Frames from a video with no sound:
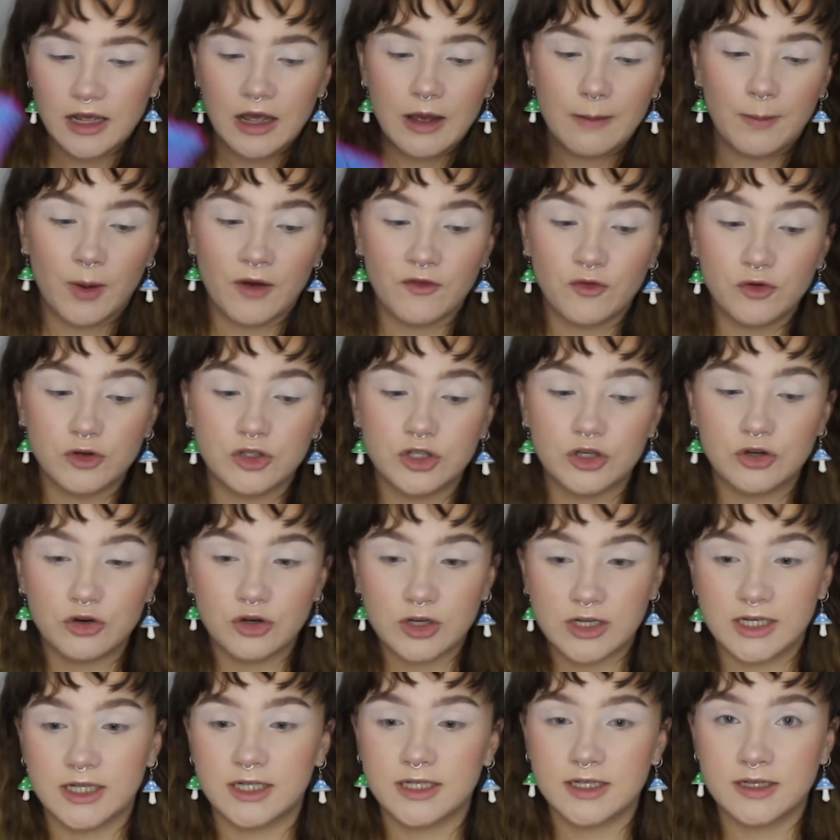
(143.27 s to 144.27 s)
But I've also got
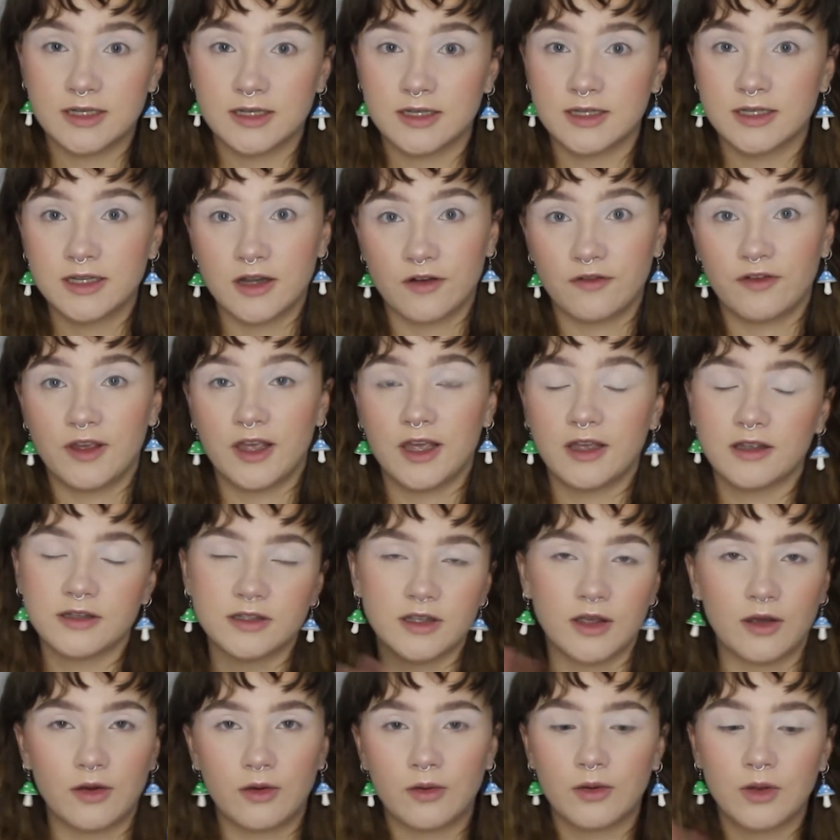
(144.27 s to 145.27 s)
glitters and stuff here,
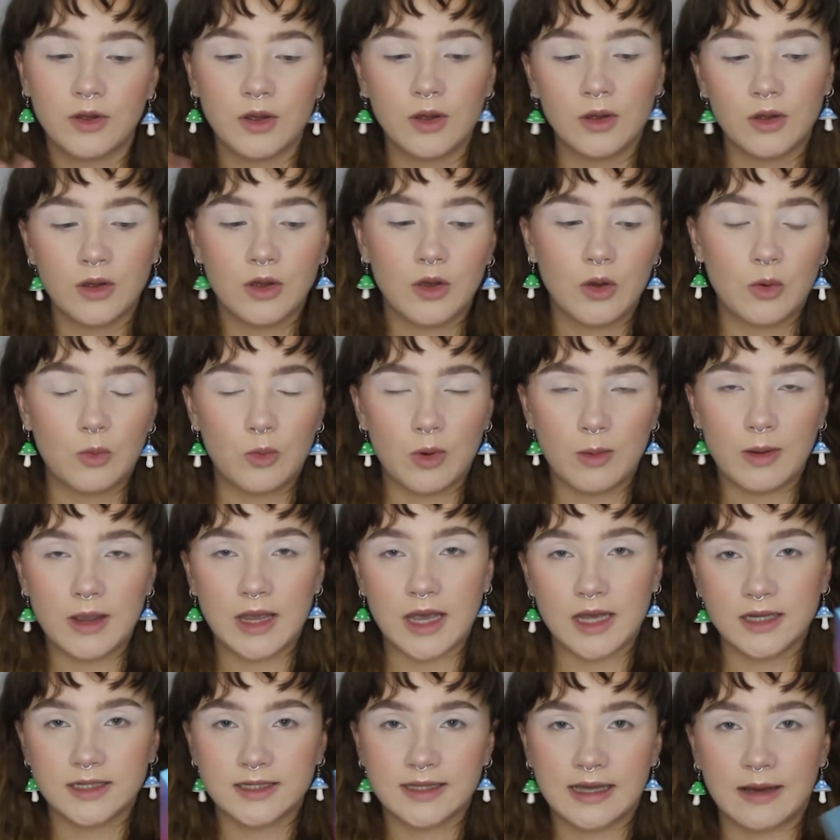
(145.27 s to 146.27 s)
so when we
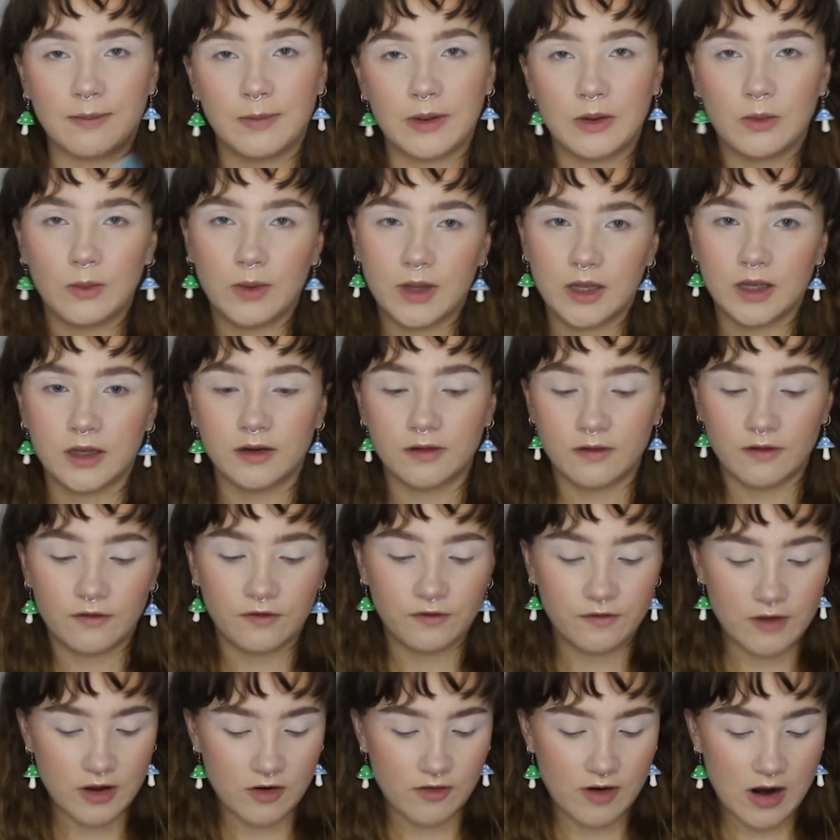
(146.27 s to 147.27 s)
get to that bit we can
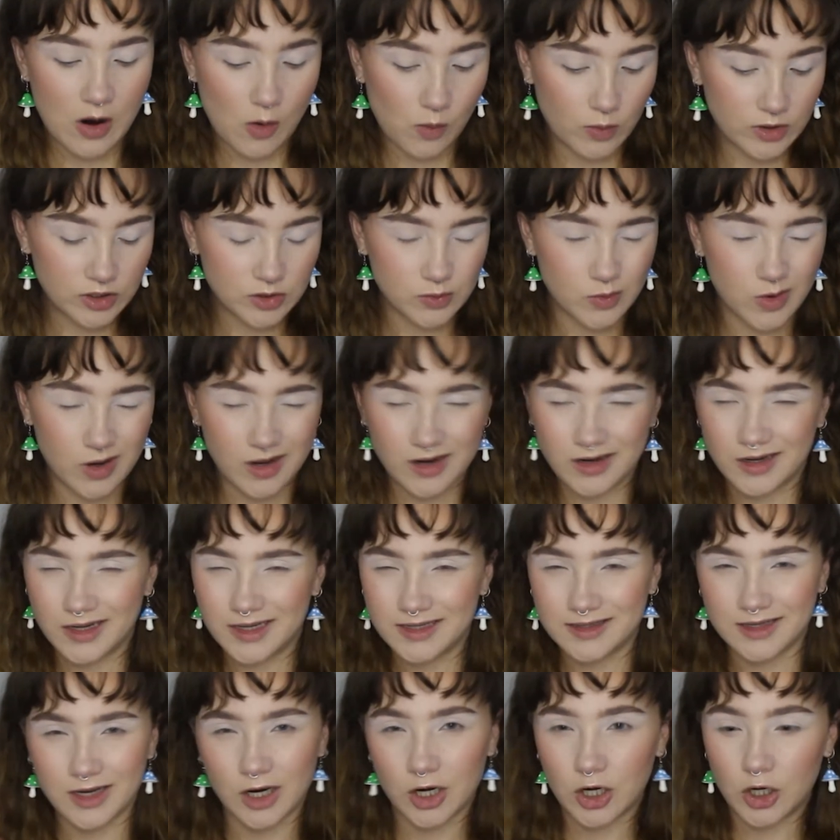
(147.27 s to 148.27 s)
figure out which one
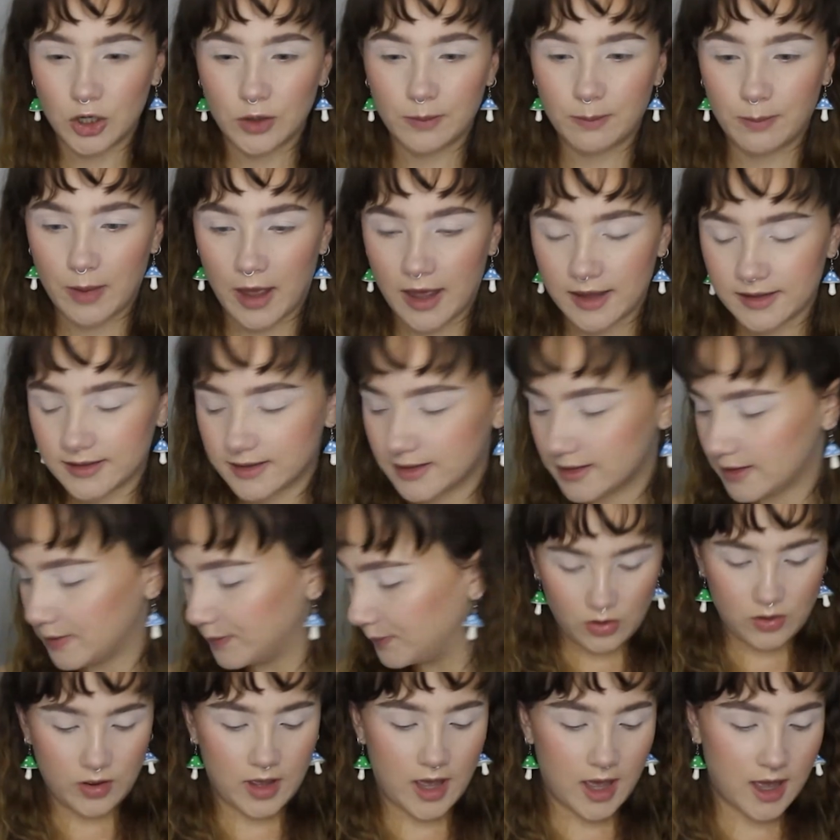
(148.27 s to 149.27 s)
is going to look best.
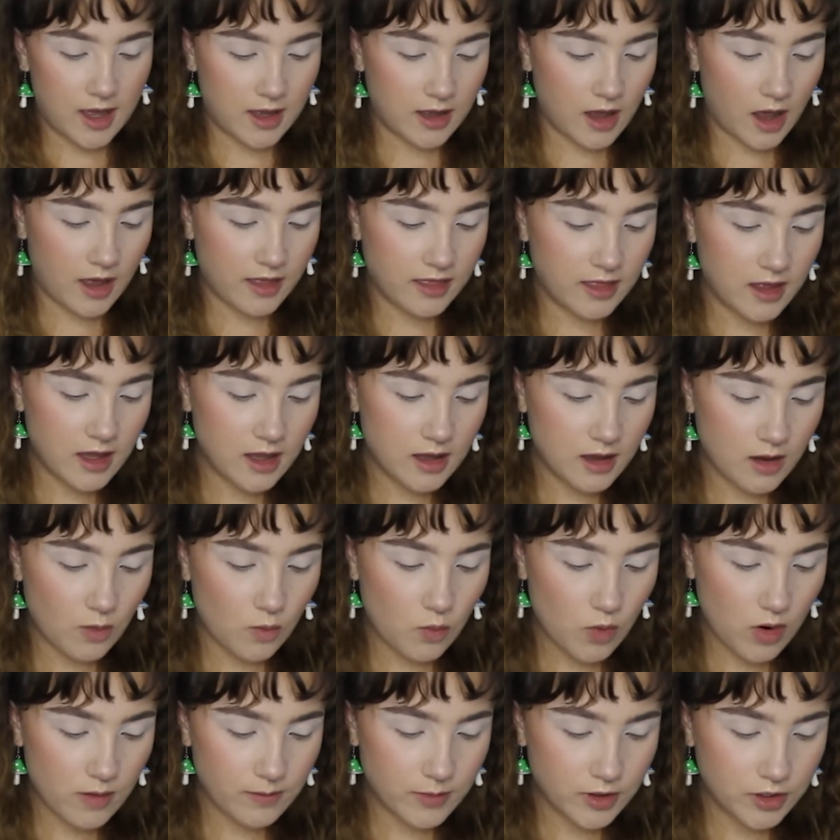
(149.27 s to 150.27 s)
Okay, I think
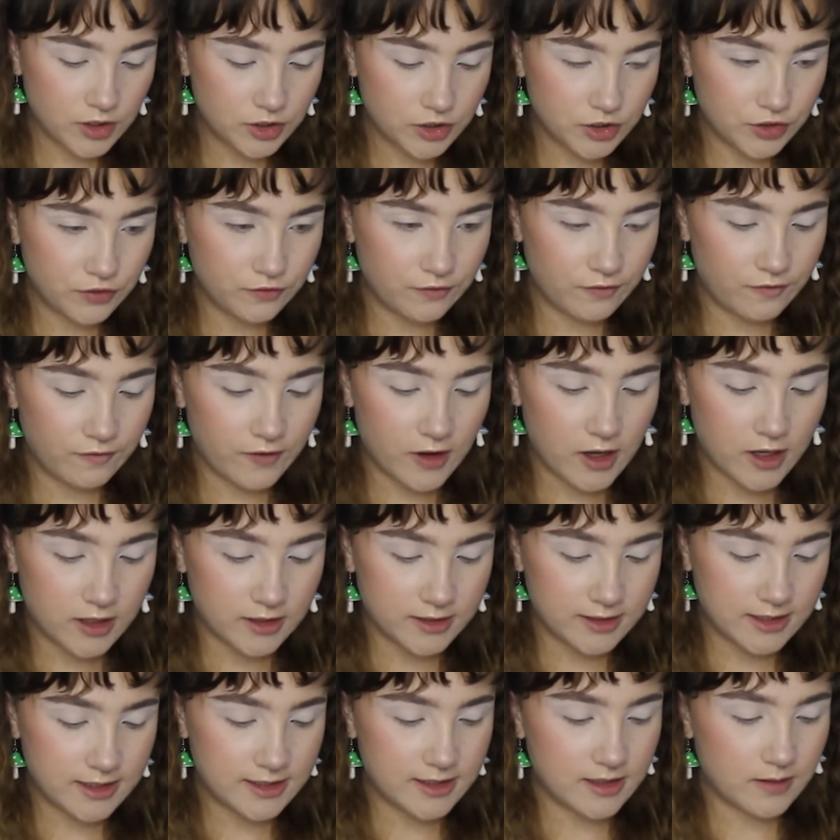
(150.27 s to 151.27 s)
what I'm going to do
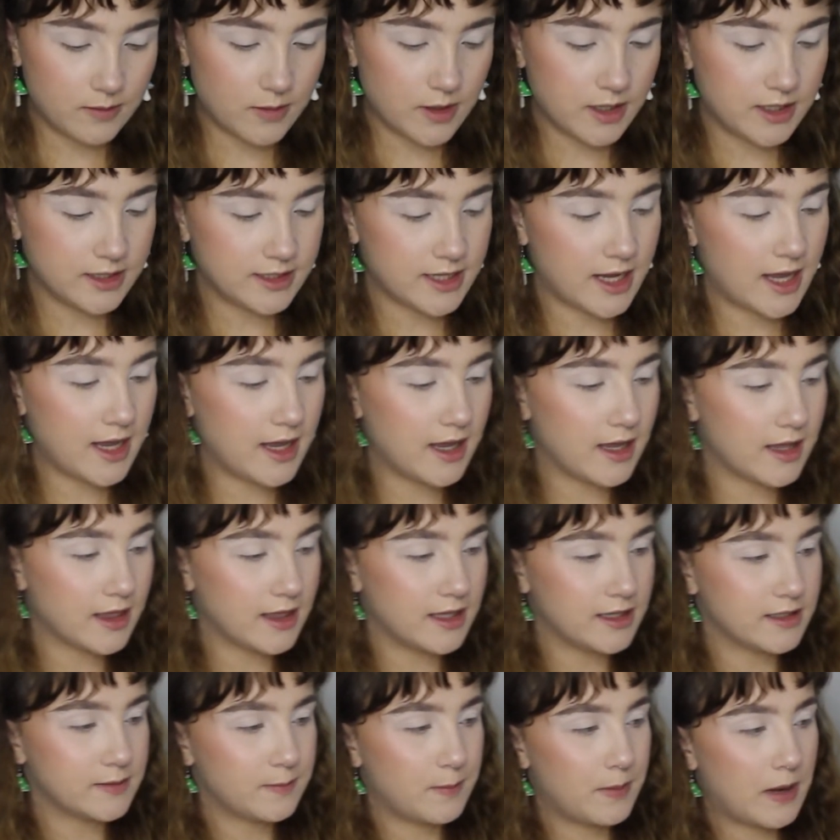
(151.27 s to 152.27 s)
first is I'm going to take
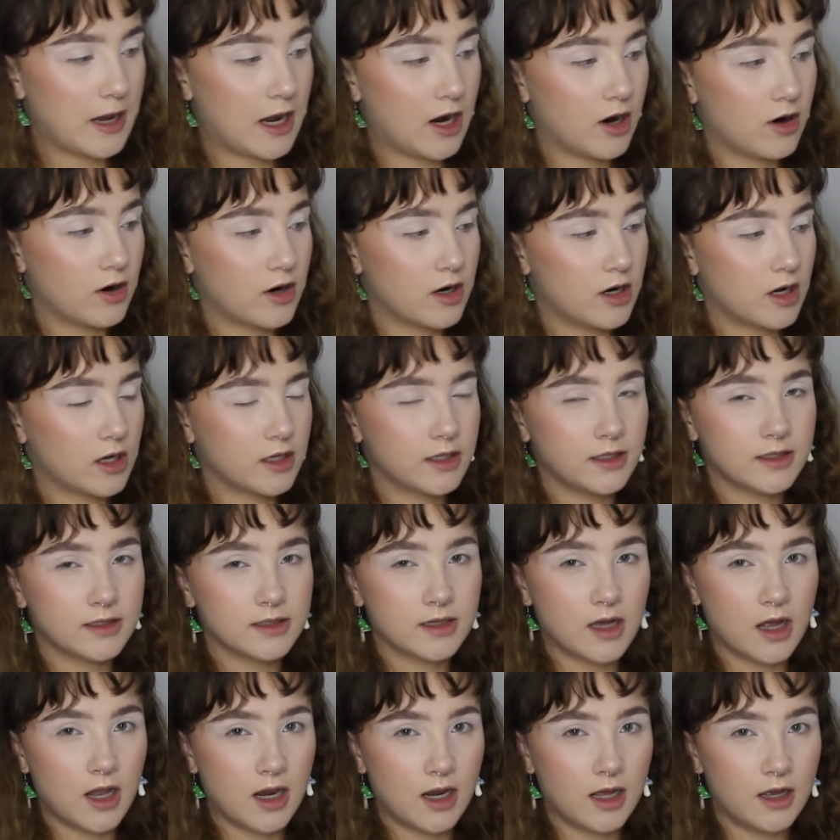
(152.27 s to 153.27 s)
this Paradise
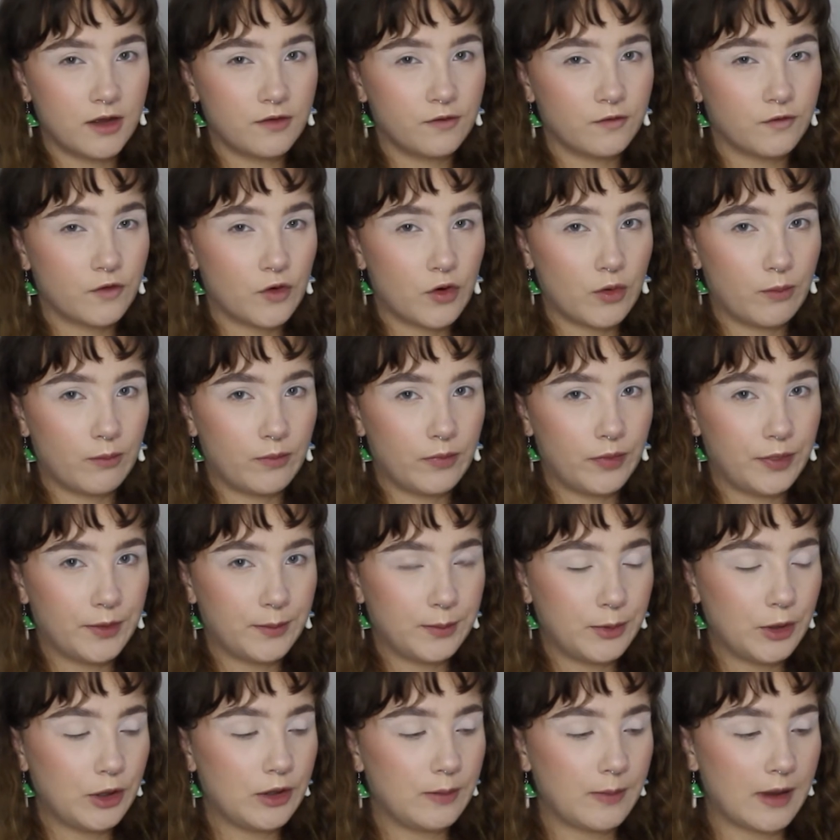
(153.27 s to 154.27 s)
colour from the
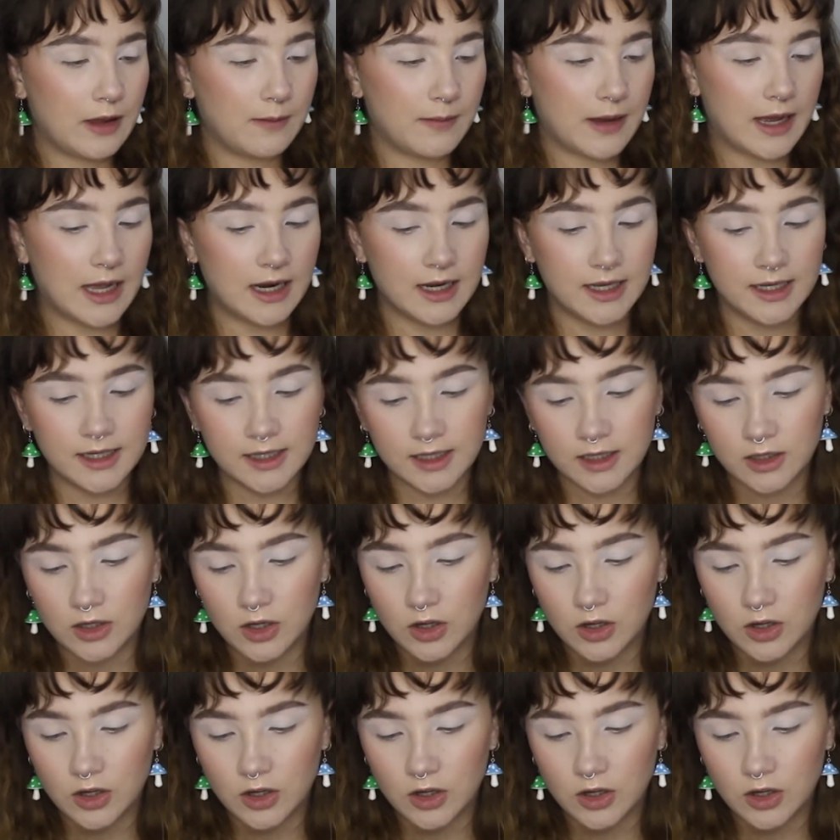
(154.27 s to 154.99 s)
Beauty Bay palette